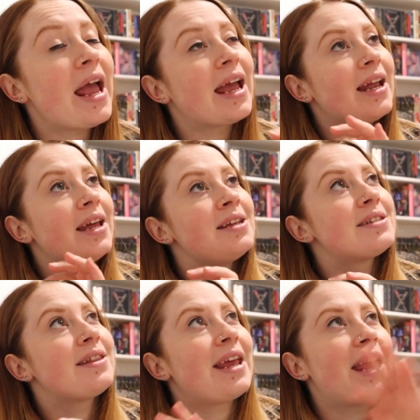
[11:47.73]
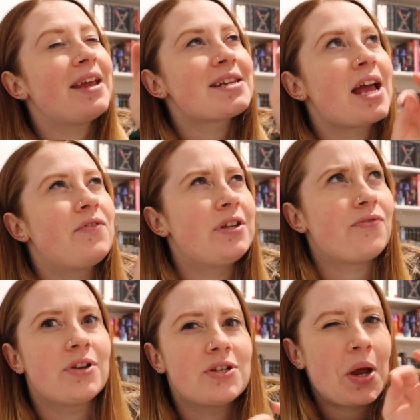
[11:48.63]
and they each have
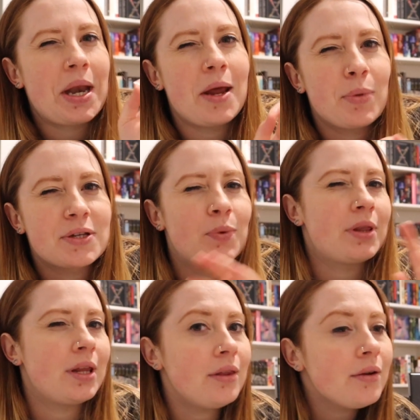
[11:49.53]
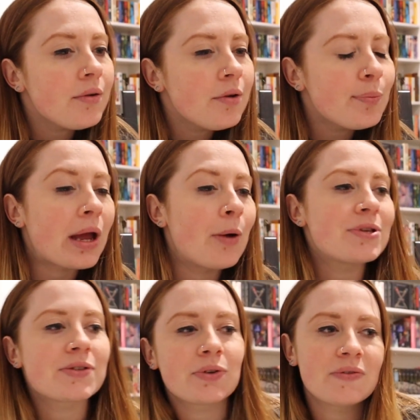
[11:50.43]
different dynamics within the group, and we're
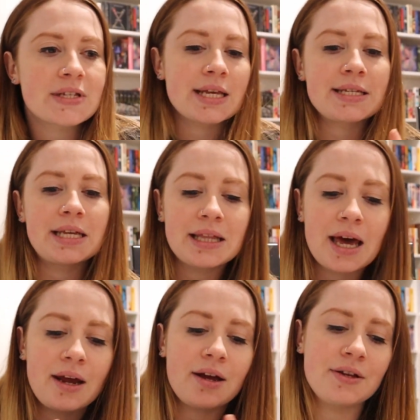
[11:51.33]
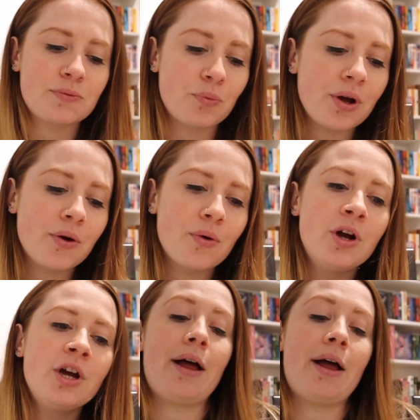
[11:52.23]
sort of sussing that out as well.